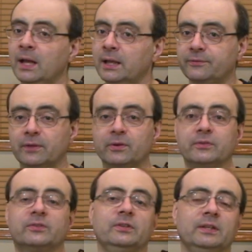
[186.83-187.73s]
If you've
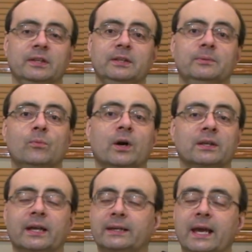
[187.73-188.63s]
ever seen anyone
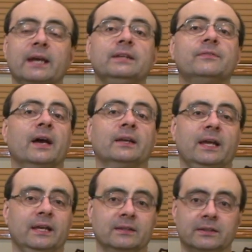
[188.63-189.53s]
like Eddie Van
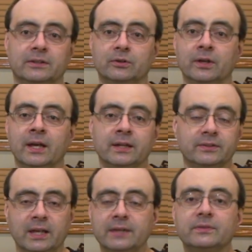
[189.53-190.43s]
Halen or
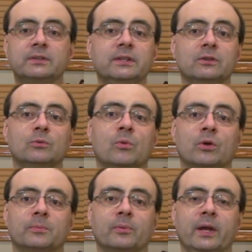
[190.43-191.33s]
David
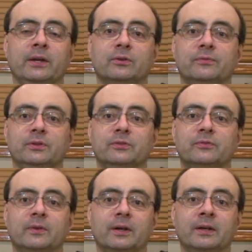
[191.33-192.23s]
Gilmore play, or if you've